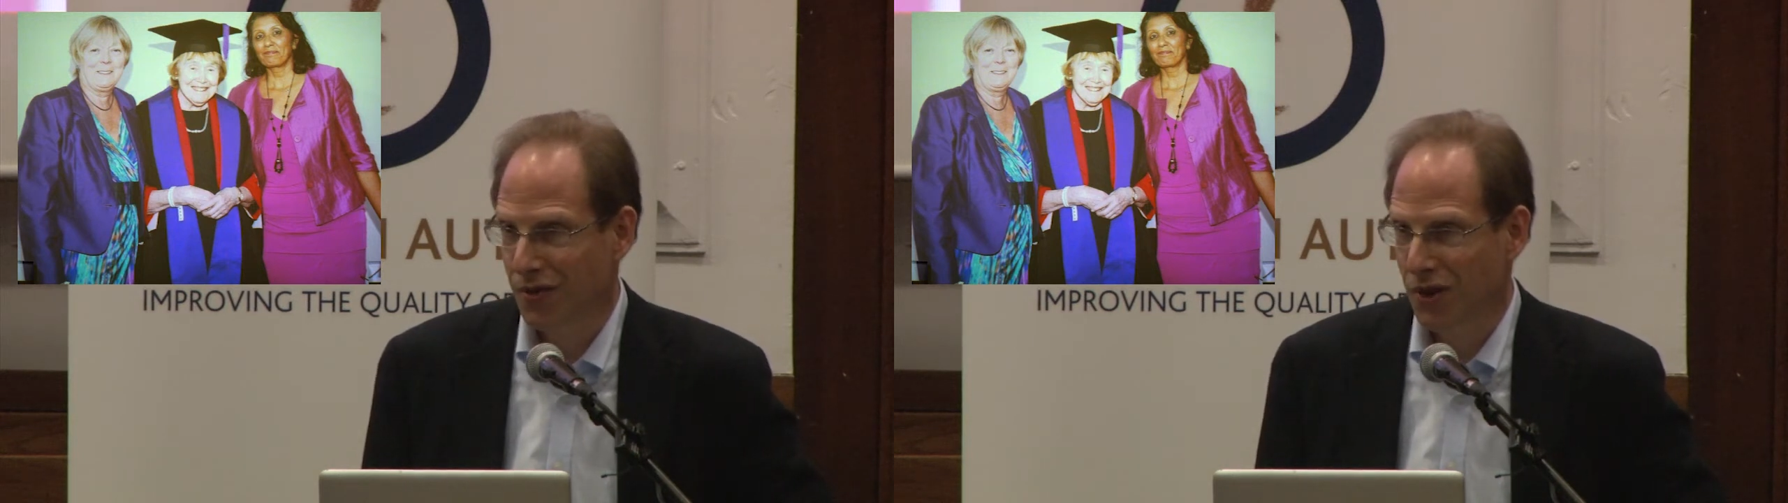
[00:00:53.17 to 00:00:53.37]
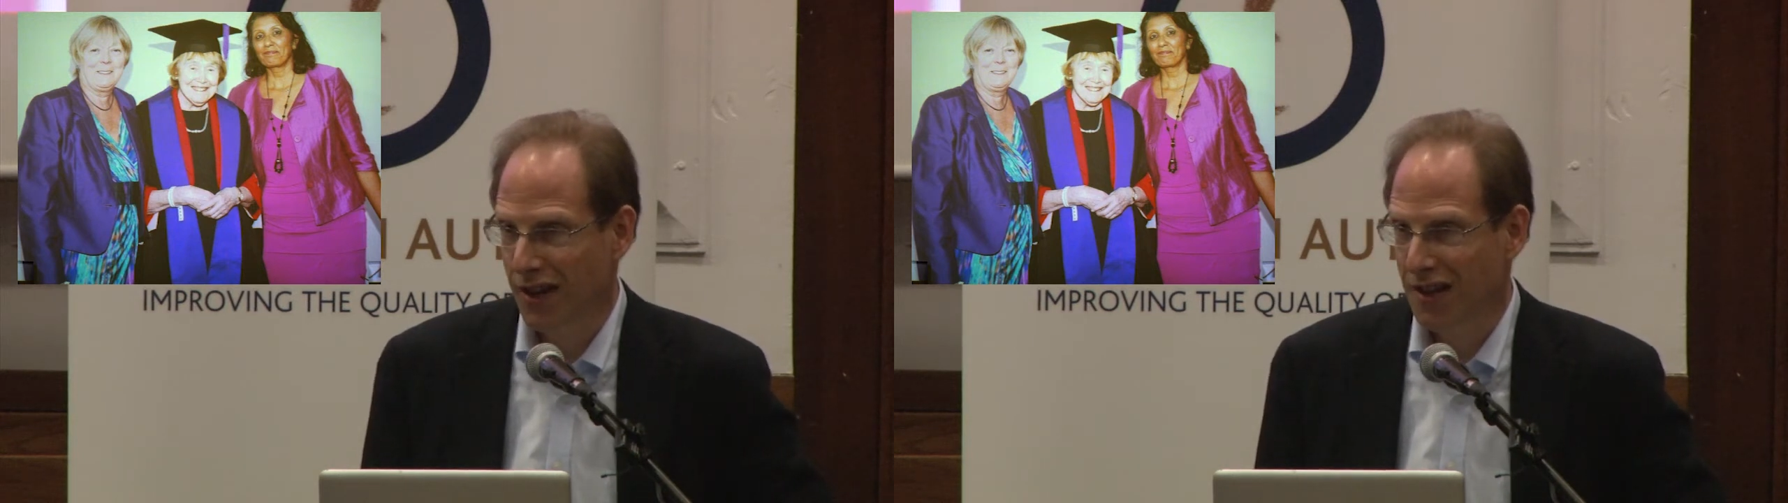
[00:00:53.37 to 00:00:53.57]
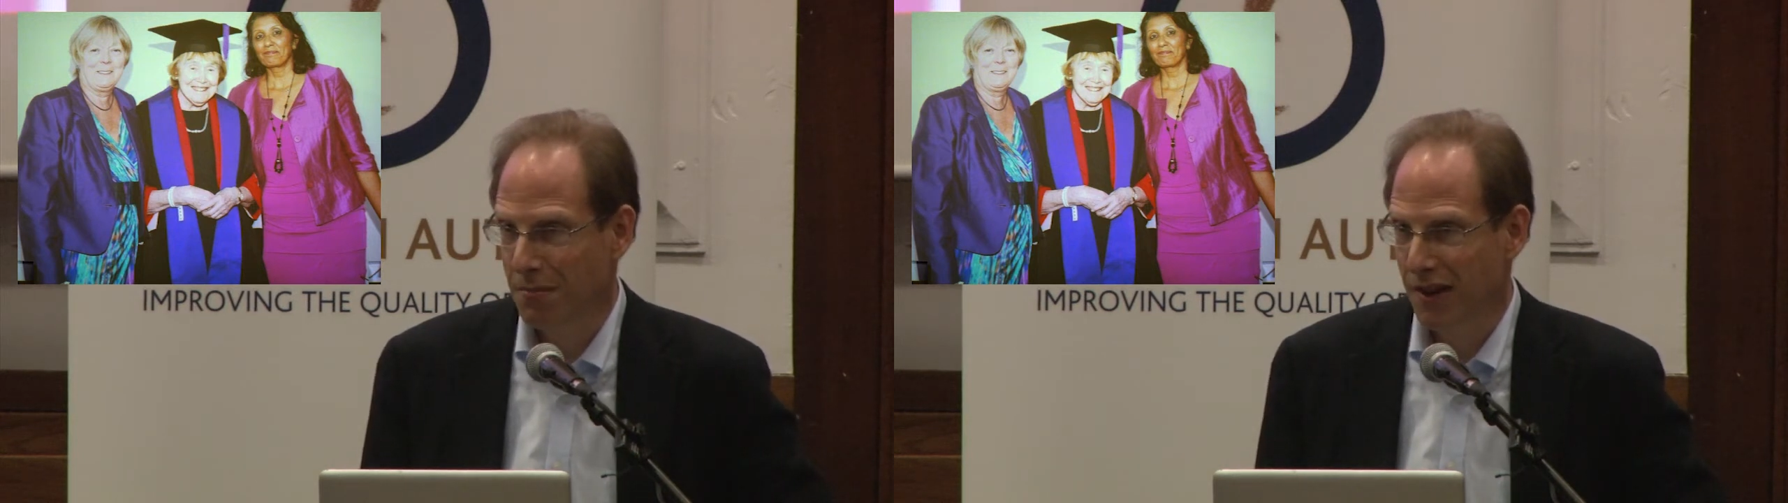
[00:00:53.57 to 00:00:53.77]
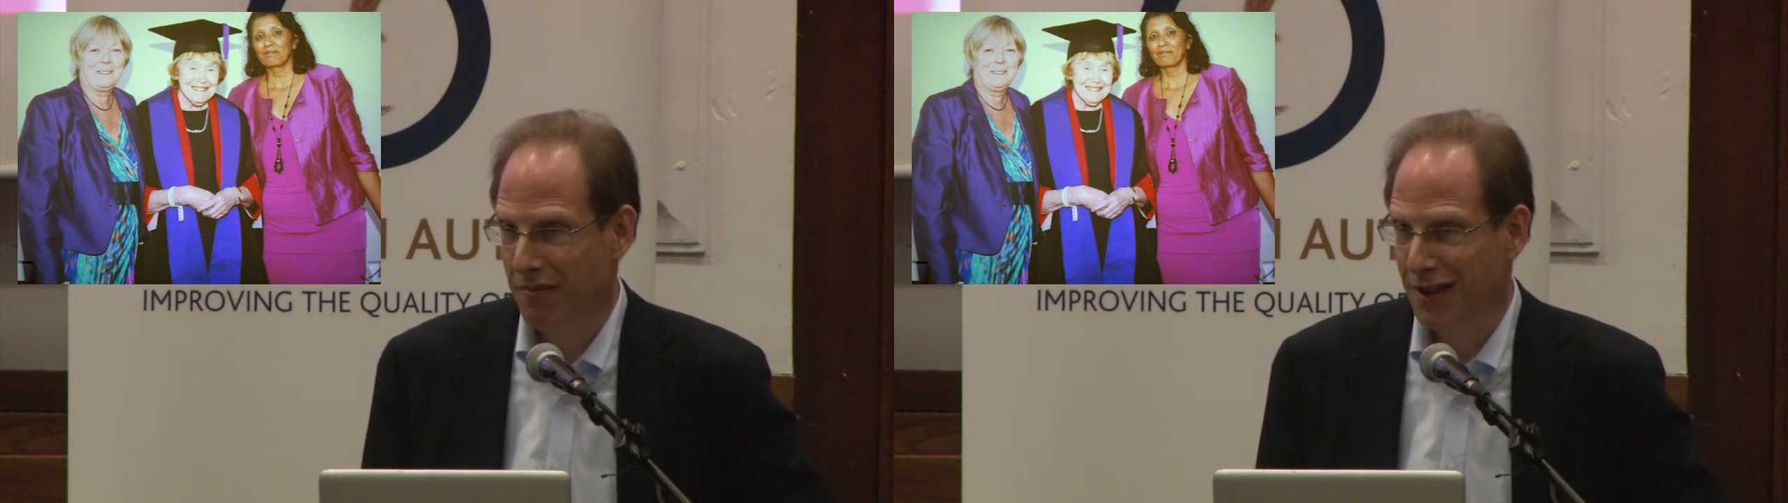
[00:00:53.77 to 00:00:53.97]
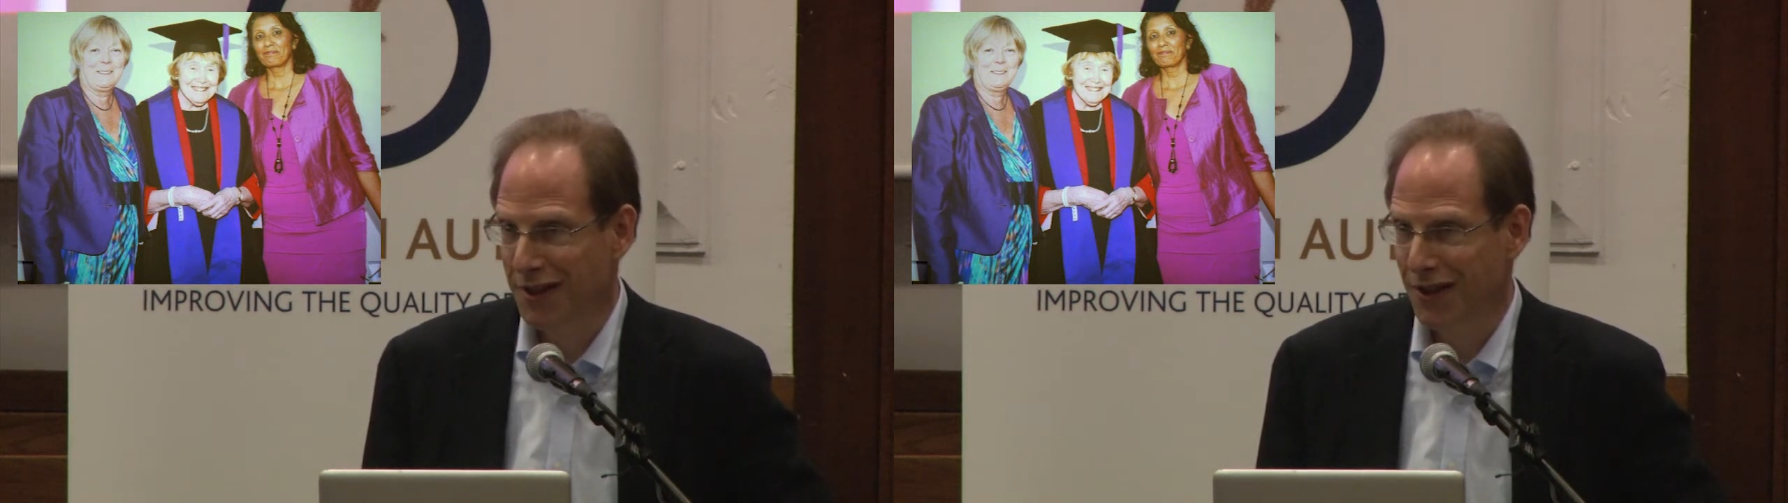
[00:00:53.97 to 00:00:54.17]
organised by
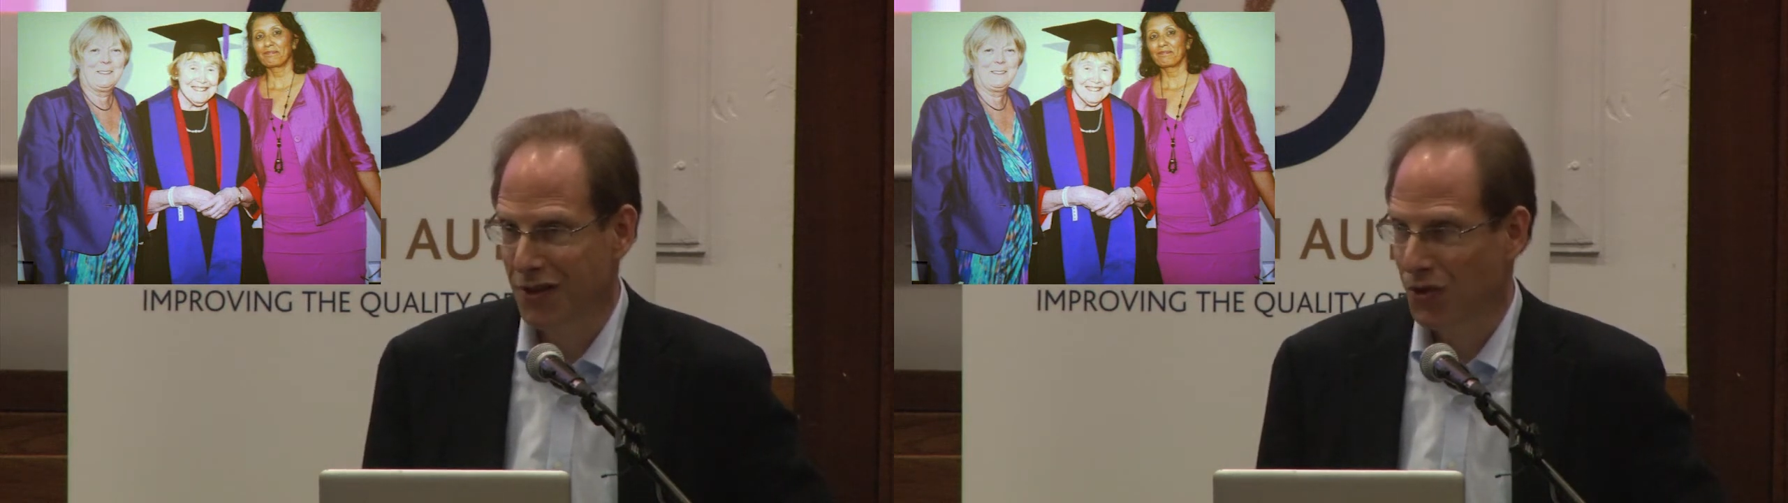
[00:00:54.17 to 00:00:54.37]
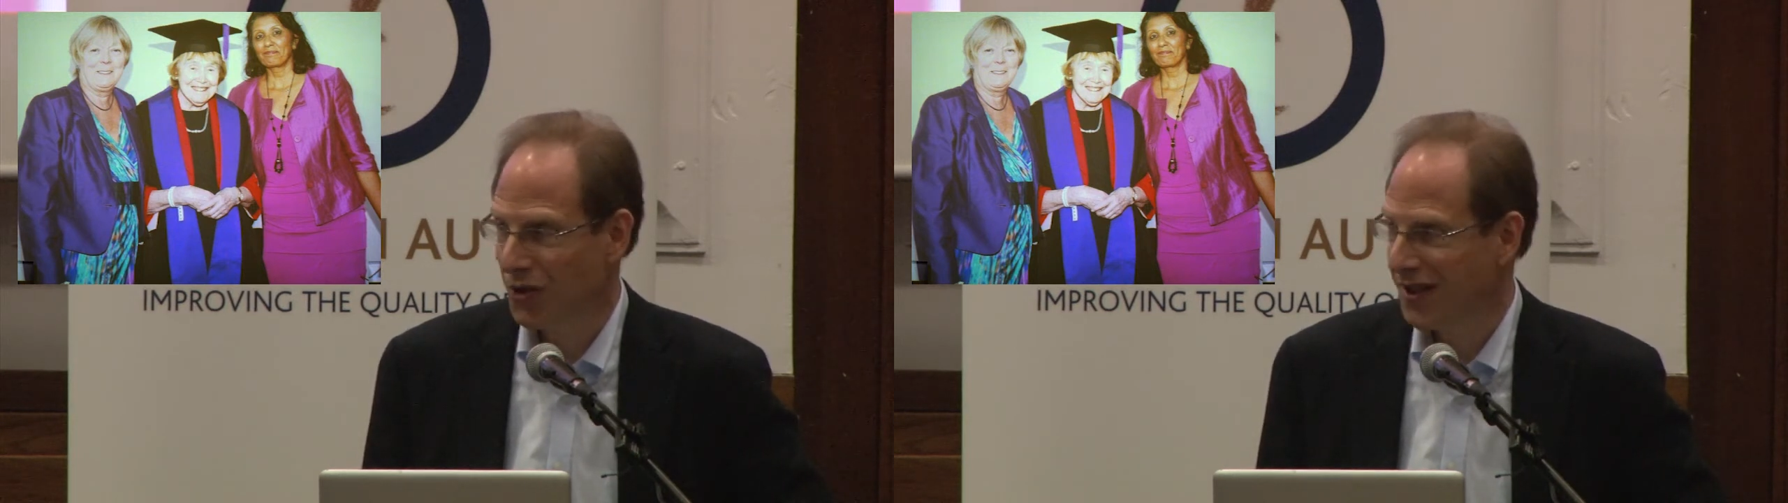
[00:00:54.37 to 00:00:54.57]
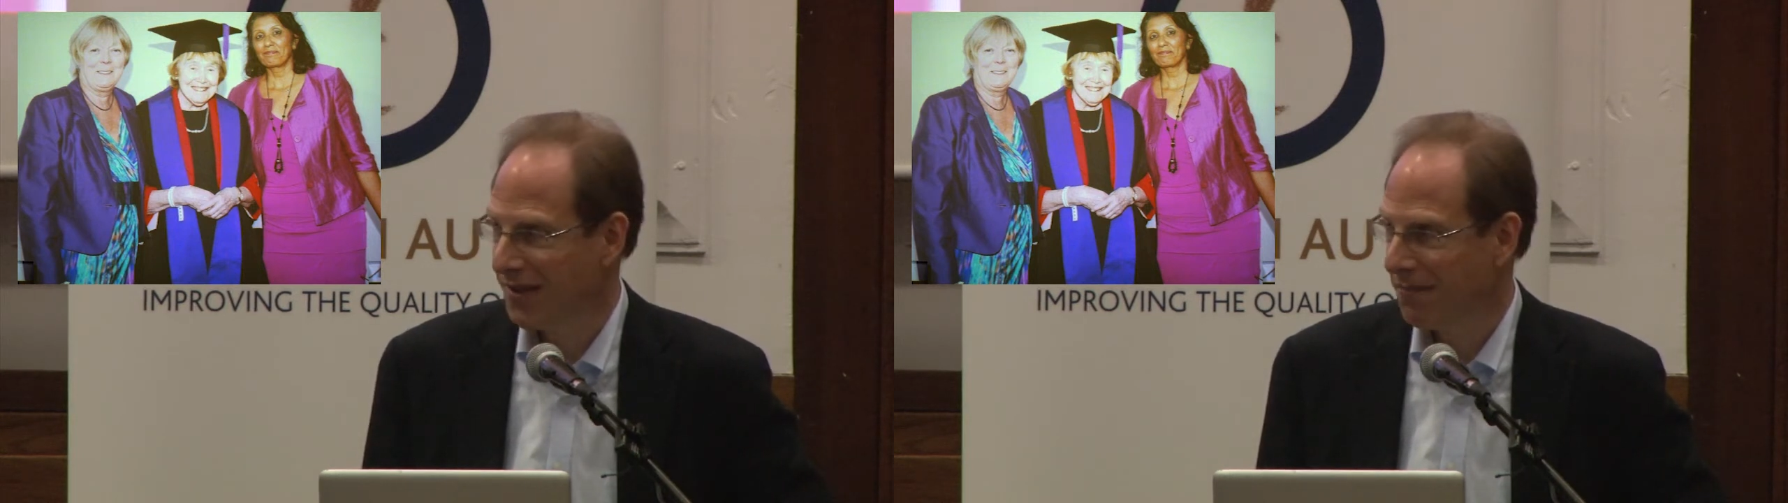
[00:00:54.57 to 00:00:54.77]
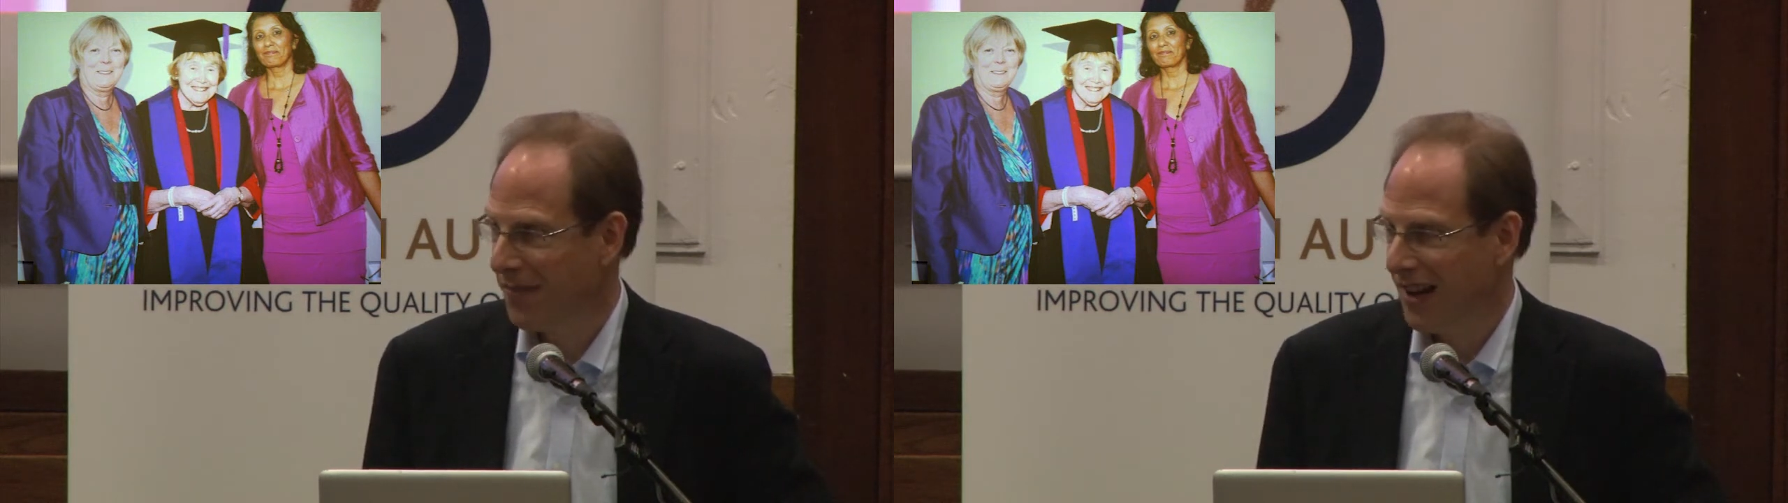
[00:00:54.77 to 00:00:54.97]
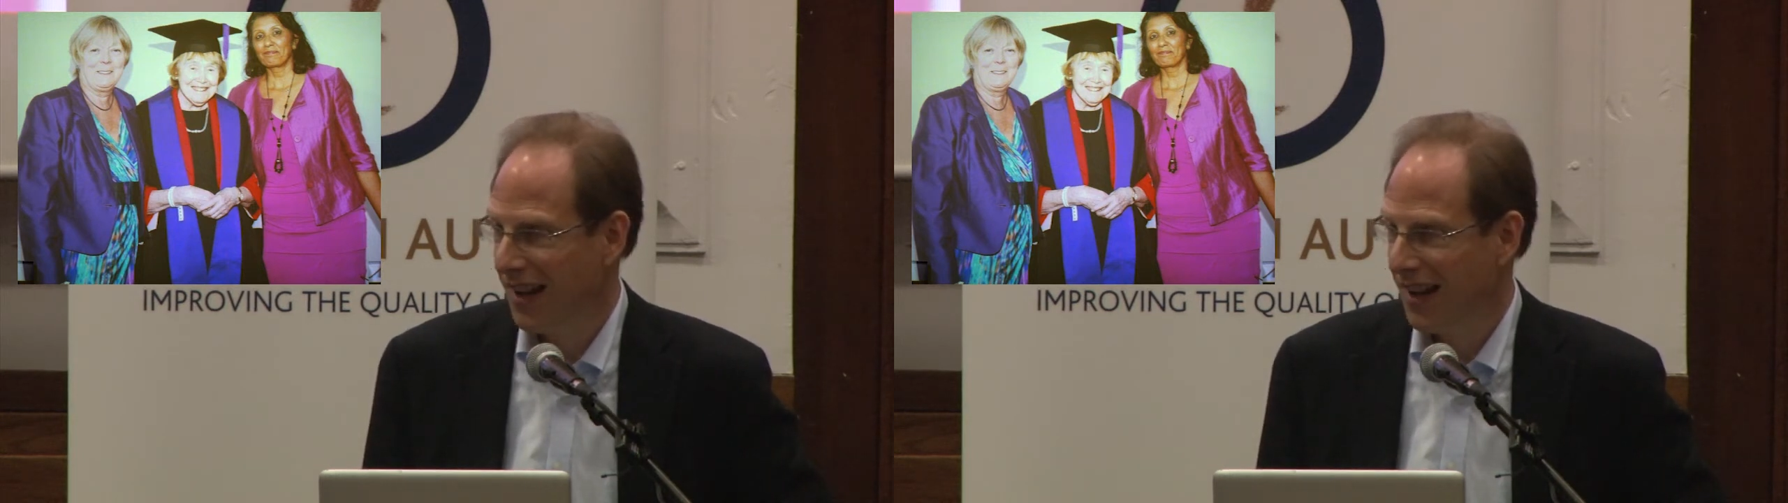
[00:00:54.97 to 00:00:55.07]
Research Autism.